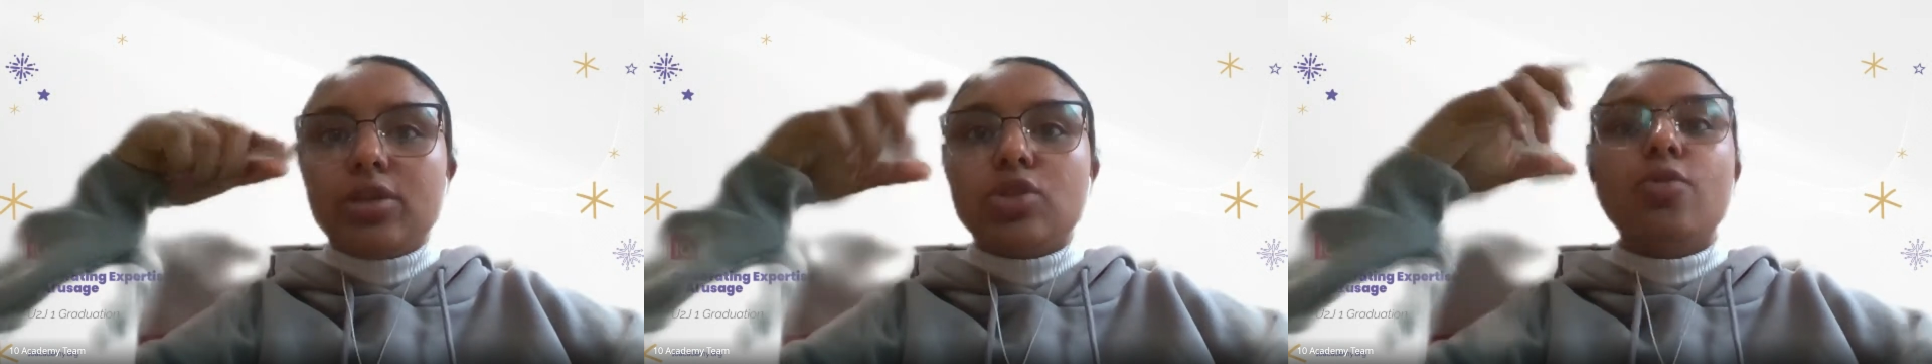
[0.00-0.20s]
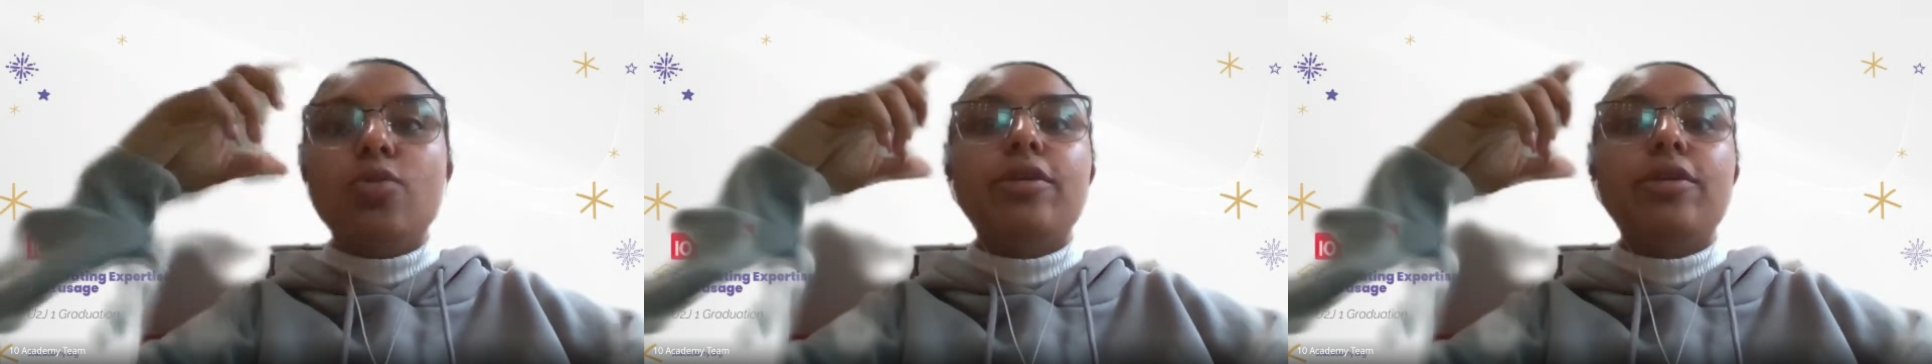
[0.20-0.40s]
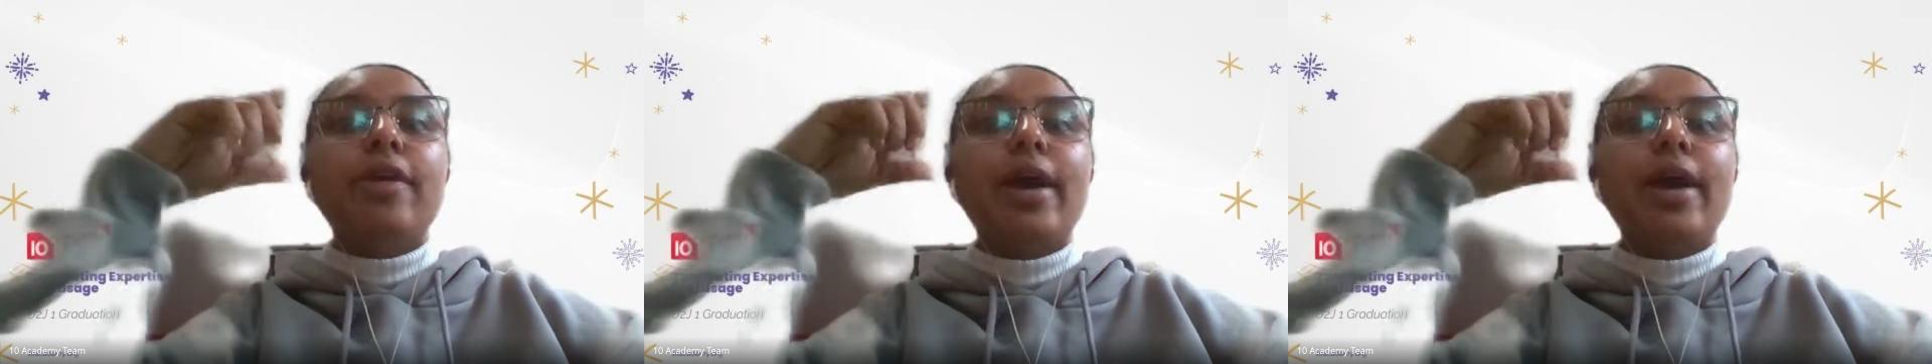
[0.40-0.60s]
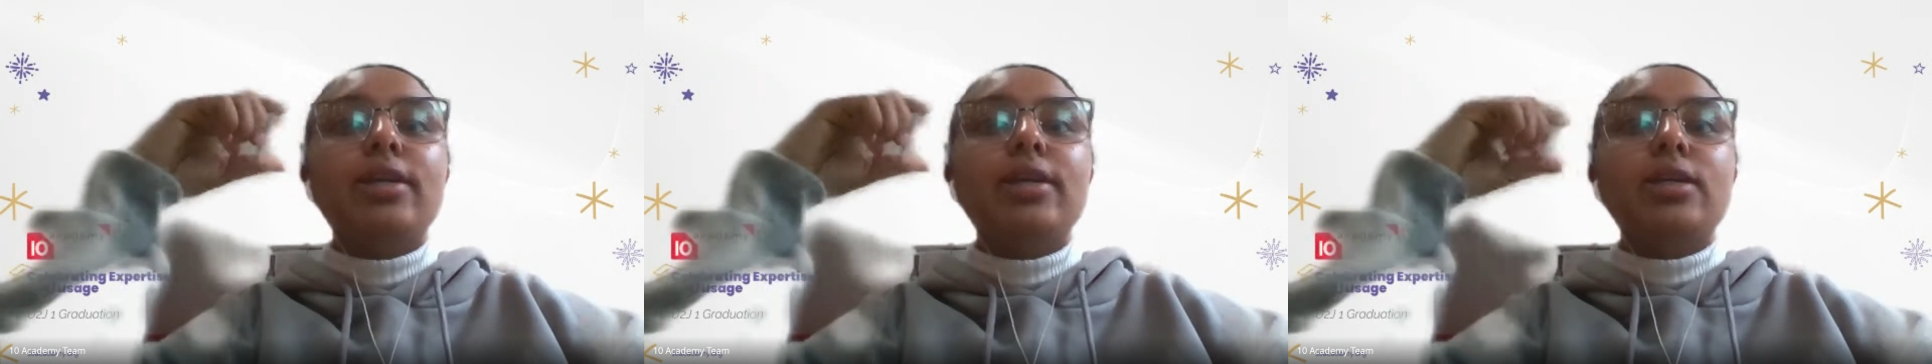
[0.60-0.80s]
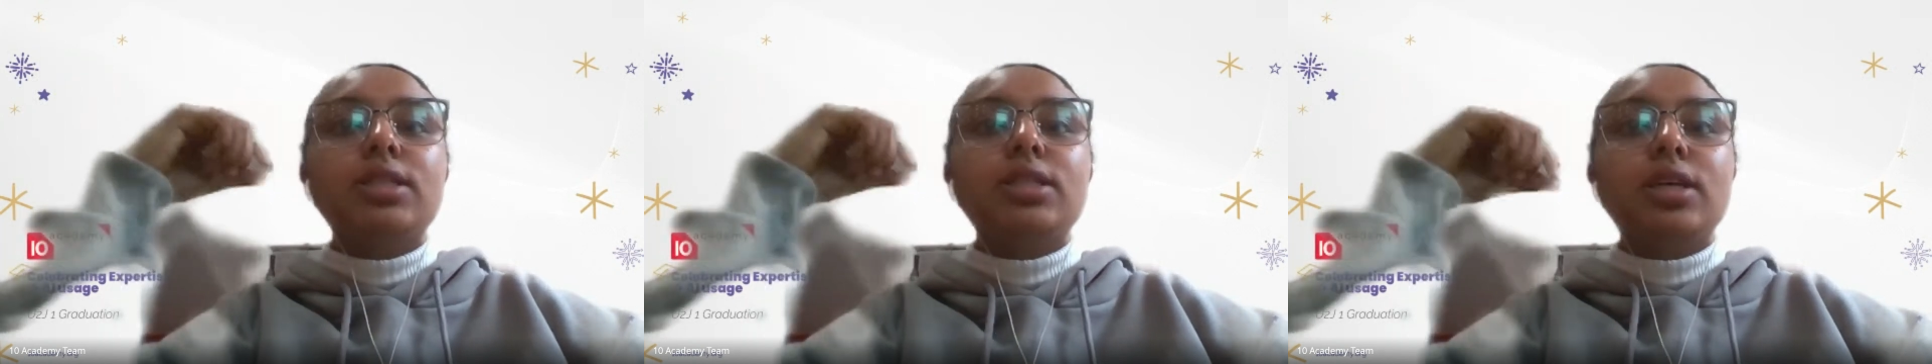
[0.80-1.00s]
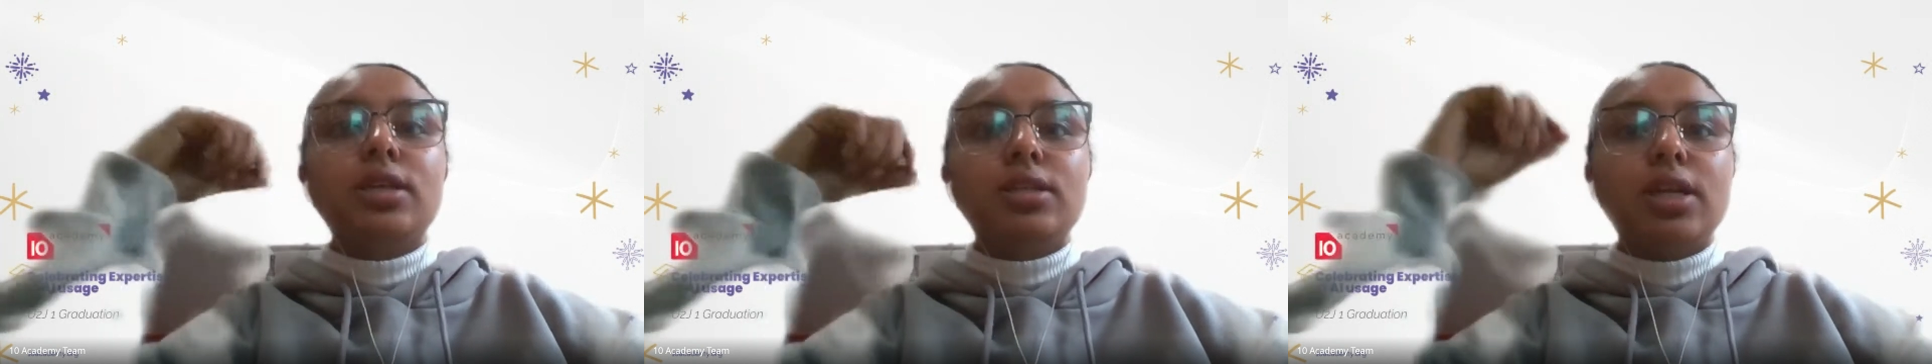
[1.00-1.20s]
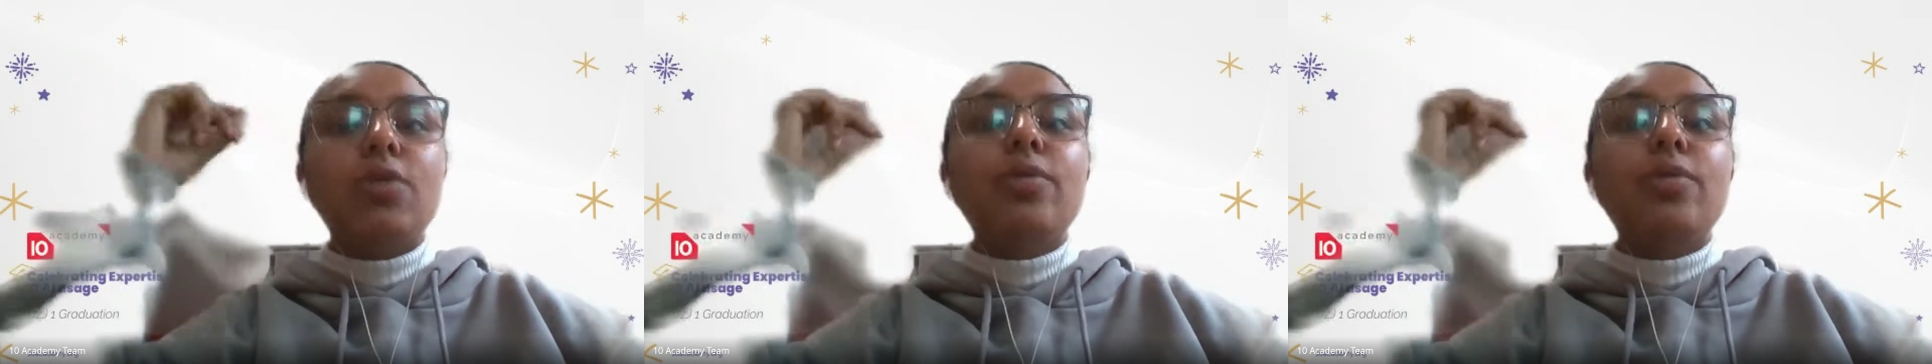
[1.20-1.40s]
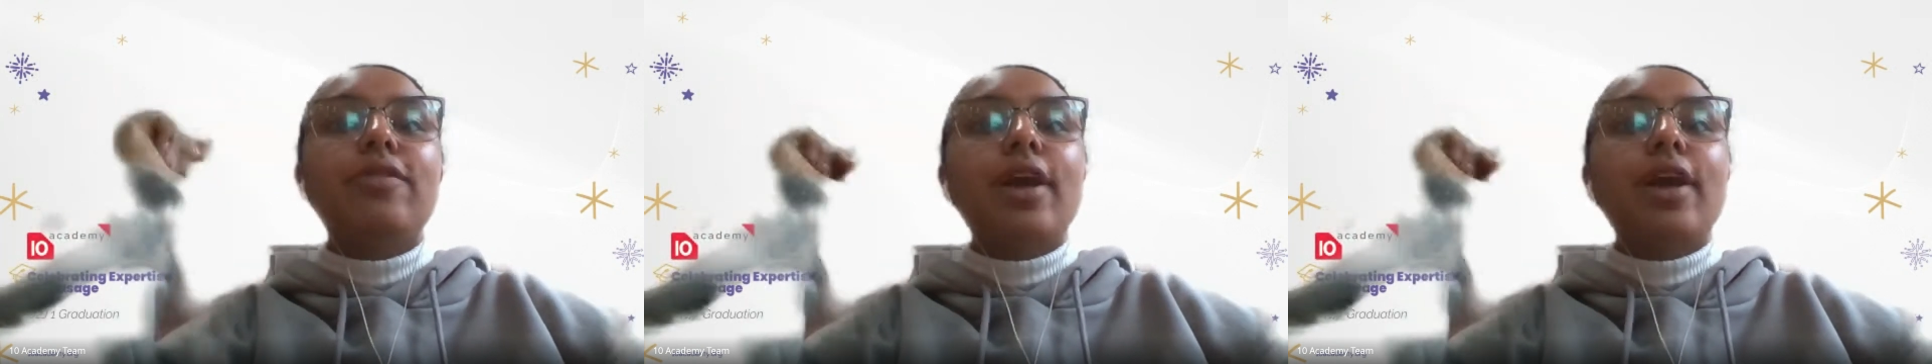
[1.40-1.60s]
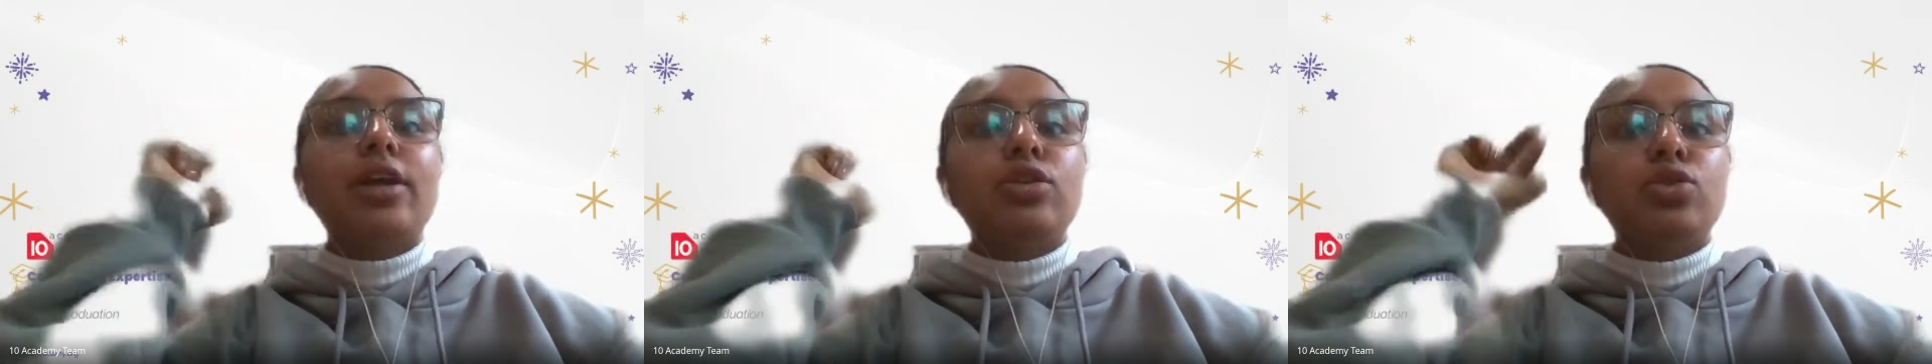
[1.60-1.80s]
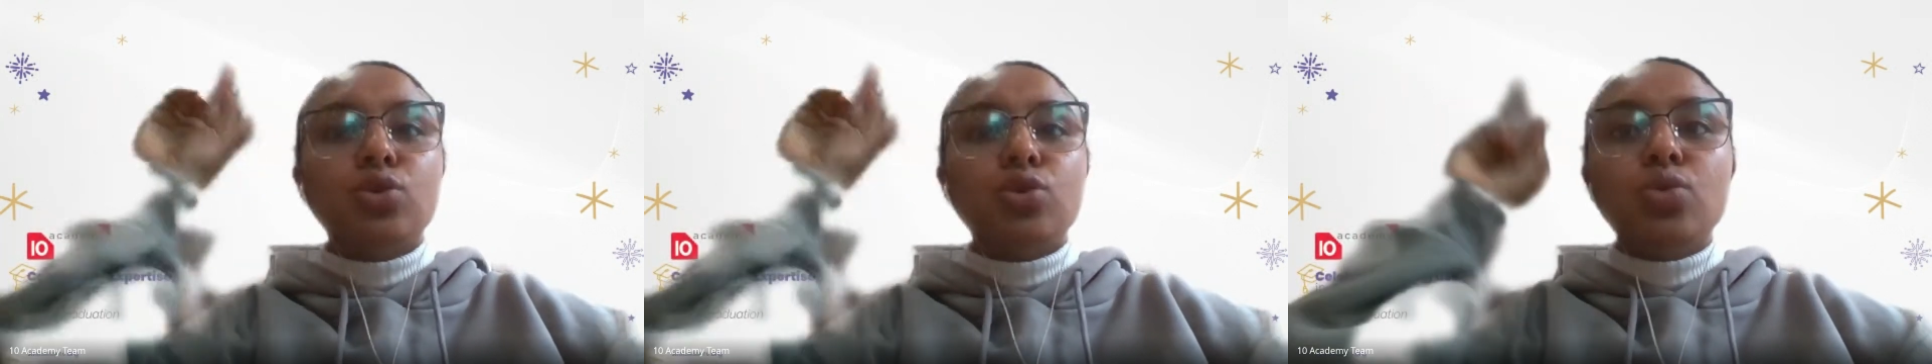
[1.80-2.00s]
So we've had until now we've had
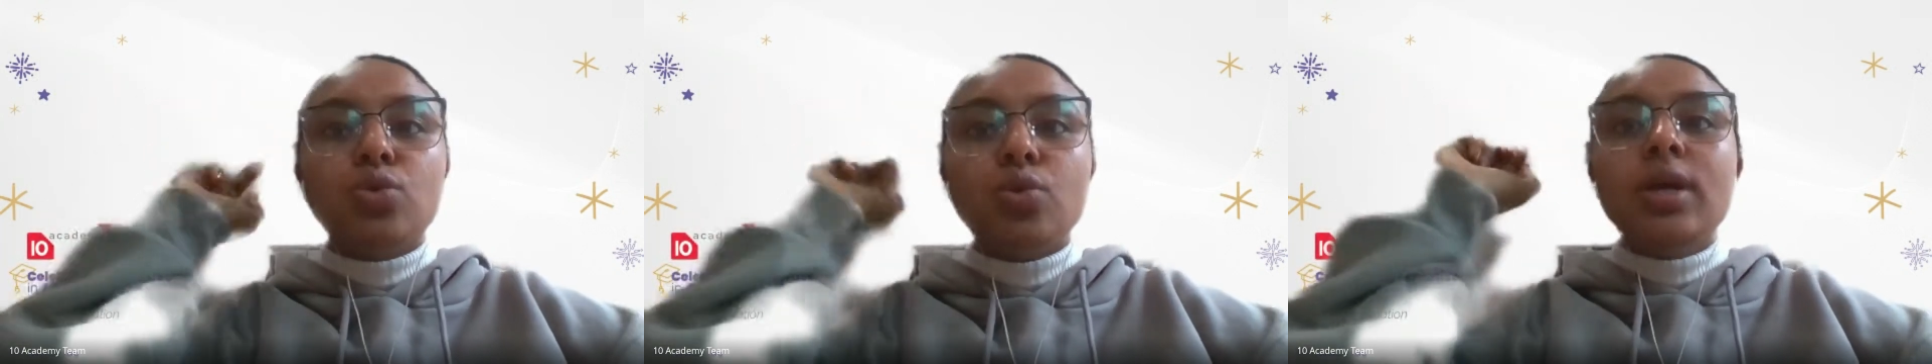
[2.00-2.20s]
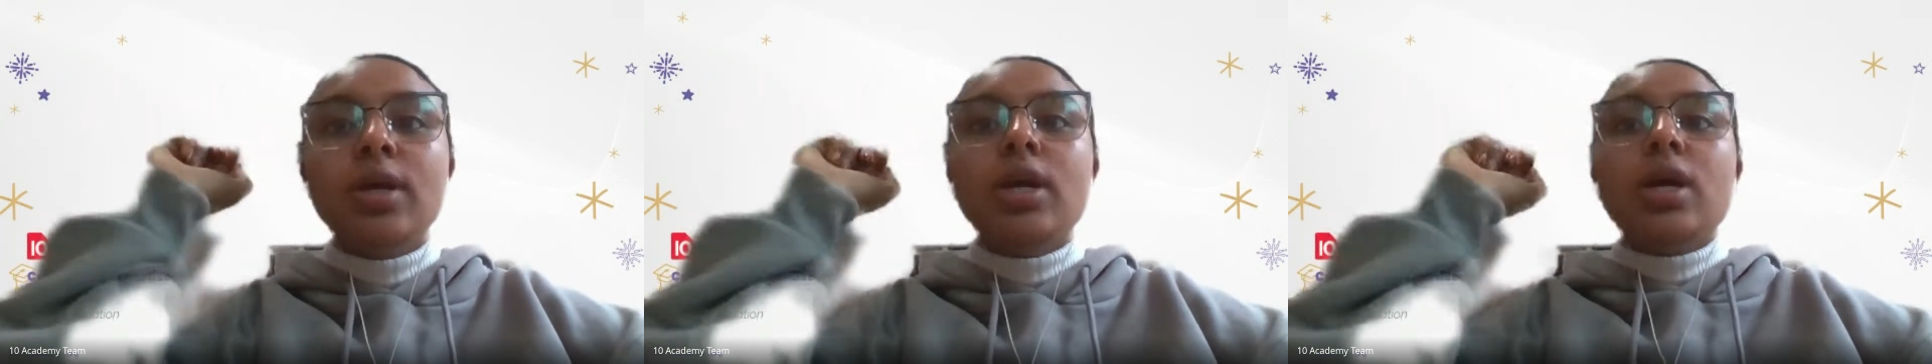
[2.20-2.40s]
two